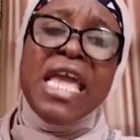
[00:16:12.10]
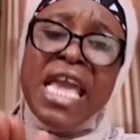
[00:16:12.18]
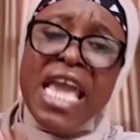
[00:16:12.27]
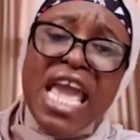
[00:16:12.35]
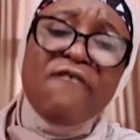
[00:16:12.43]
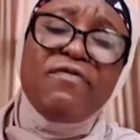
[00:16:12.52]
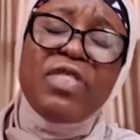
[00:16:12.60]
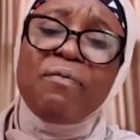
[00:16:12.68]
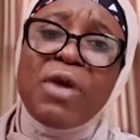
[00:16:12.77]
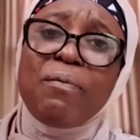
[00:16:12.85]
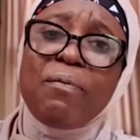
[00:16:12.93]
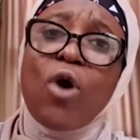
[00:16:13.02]
If the
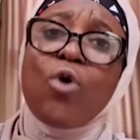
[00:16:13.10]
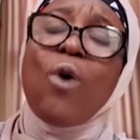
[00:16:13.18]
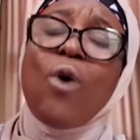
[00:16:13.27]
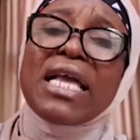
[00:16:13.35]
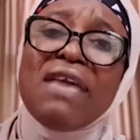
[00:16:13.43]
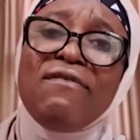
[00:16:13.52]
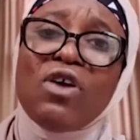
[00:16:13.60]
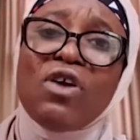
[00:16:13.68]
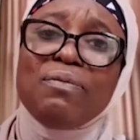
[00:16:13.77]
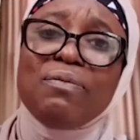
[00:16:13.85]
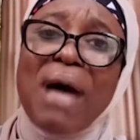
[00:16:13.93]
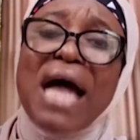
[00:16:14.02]
people who are giving
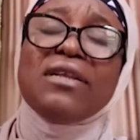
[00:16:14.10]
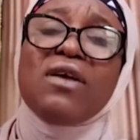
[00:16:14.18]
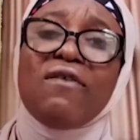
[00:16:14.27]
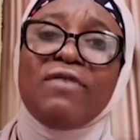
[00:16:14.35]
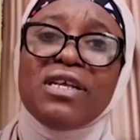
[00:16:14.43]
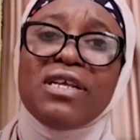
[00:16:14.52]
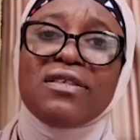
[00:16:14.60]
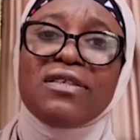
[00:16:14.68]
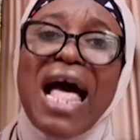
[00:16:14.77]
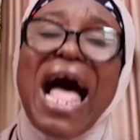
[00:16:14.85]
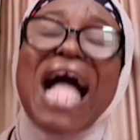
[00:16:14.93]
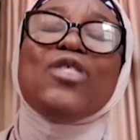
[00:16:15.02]
us bad governance
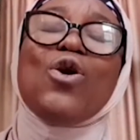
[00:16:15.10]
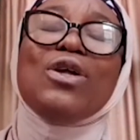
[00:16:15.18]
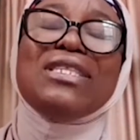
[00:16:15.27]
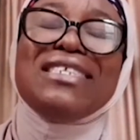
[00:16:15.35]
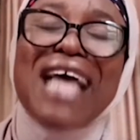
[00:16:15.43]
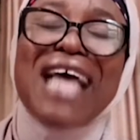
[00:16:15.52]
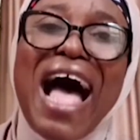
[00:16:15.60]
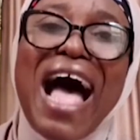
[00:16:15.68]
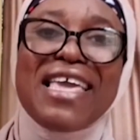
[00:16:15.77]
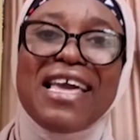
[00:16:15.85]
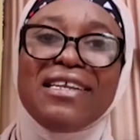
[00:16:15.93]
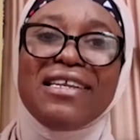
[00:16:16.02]
are not
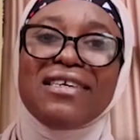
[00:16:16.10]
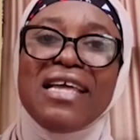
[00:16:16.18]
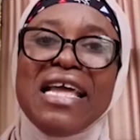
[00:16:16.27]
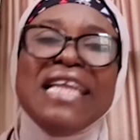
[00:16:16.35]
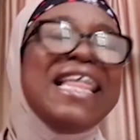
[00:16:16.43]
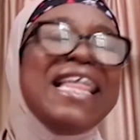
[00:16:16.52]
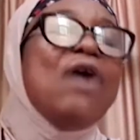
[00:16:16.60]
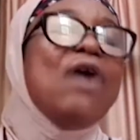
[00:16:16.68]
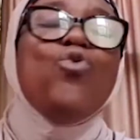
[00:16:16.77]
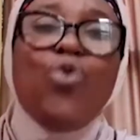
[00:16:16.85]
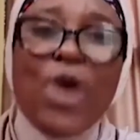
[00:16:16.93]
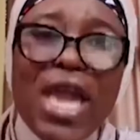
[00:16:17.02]
tired,
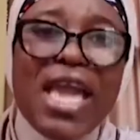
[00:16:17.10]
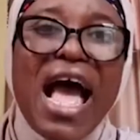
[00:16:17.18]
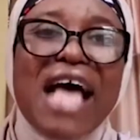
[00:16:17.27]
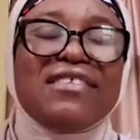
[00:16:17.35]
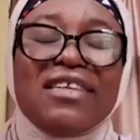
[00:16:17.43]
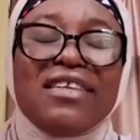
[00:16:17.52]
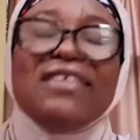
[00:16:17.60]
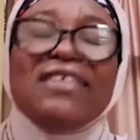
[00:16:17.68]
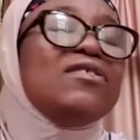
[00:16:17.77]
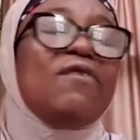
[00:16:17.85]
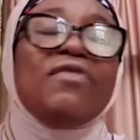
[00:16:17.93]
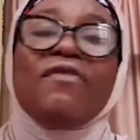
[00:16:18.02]
then we as
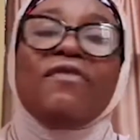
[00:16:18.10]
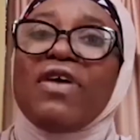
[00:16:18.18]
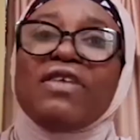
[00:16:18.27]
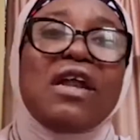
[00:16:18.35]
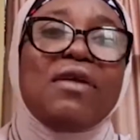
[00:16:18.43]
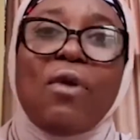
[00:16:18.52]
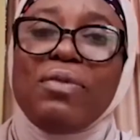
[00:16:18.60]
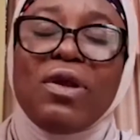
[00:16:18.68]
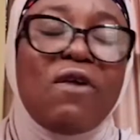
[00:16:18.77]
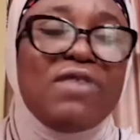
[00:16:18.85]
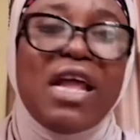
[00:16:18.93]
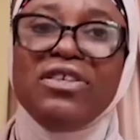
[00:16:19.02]
citizens of the Federal Republic
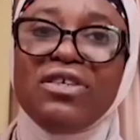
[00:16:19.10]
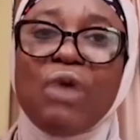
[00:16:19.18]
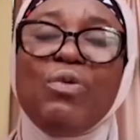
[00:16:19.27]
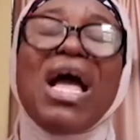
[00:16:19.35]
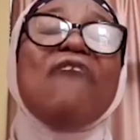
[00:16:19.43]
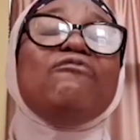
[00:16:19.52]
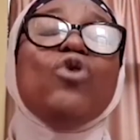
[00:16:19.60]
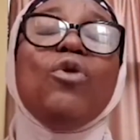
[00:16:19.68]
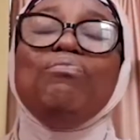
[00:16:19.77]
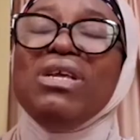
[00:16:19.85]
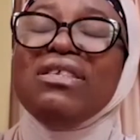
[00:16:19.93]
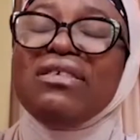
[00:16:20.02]
of Nigeria, we have no
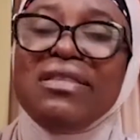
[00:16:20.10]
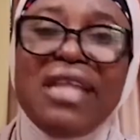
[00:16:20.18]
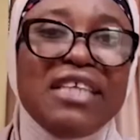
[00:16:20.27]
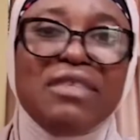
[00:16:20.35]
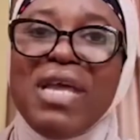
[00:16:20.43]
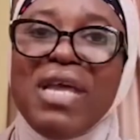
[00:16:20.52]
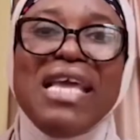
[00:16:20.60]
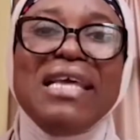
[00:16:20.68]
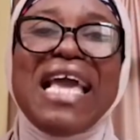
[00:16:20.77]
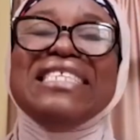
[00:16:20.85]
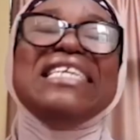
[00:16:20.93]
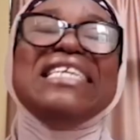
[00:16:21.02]
business being
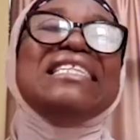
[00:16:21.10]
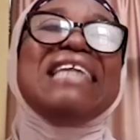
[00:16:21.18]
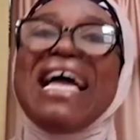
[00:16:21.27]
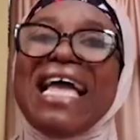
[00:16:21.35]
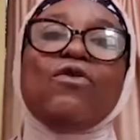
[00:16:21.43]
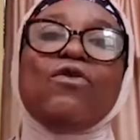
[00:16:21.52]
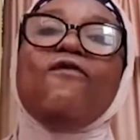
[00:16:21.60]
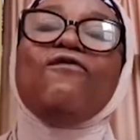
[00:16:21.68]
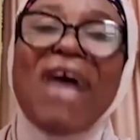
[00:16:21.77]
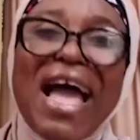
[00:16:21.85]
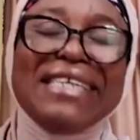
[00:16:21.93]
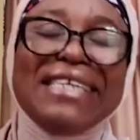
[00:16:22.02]
getting tired of
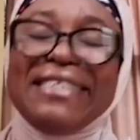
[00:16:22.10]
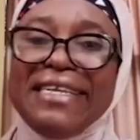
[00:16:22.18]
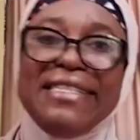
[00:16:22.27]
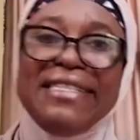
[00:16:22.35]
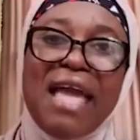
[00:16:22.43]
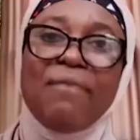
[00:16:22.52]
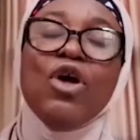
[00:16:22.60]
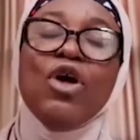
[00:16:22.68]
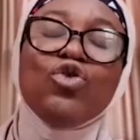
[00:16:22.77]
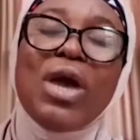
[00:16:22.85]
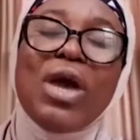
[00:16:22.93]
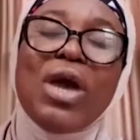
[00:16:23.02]
fighting them
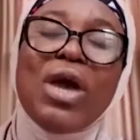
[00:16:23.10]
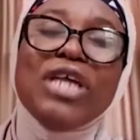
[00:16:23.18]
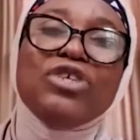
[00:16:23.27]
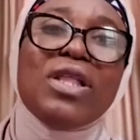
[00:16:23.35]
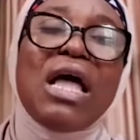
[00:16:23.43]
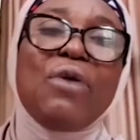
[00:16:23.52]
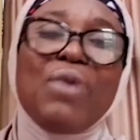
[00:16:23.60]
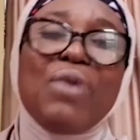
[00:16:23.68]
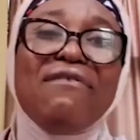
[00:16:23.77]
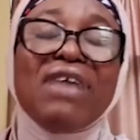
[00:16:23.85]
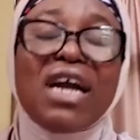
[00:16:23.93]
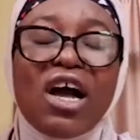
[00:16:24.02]
to ensure that we
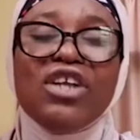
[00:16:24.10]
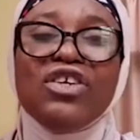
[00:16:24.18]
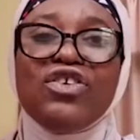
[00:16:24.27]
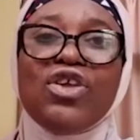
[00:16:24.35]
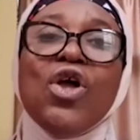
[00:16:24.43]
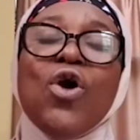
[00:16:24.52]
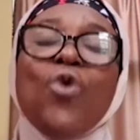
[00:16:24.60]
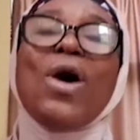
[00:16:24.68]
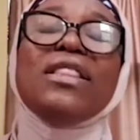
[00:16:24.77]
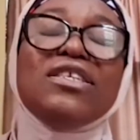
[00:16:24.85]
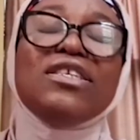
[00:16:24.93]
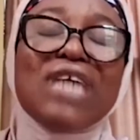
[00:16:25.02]
have a country where
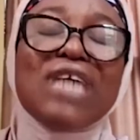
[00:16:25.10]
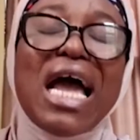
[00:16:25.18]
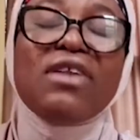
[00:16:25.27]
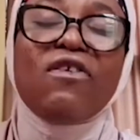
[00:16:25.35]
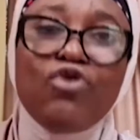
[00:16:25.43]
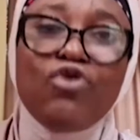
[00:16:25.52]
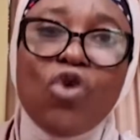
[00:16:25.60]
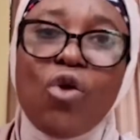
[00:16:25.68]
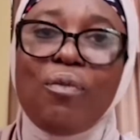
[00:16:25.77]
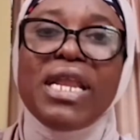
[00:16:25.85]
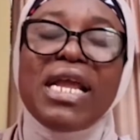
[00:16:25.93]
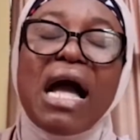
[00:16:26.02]
the child is
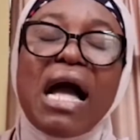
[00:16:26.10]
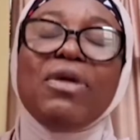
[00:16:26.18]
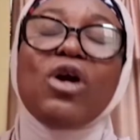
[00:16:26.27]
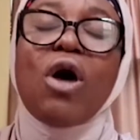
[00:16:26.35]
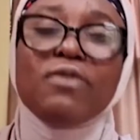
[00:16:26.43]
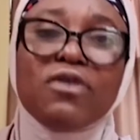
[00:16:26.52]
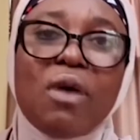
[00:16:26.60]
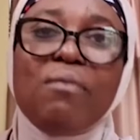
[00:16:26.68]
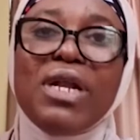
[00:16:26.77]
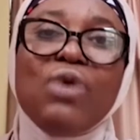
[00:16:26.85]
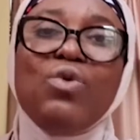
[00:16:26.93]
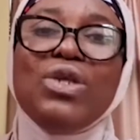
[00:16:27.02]
nobody can become
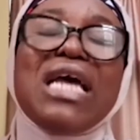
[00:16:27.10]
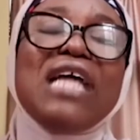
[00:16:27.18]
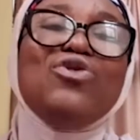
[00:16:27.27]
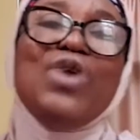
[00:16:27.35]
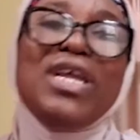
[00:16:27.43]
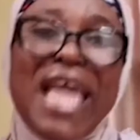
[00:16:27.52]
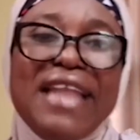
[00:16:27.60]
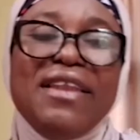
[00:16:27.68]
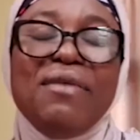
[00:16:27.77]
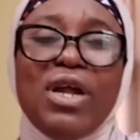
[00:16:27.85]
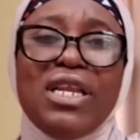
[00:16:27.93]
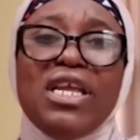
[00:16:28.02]
somebody without doing anything.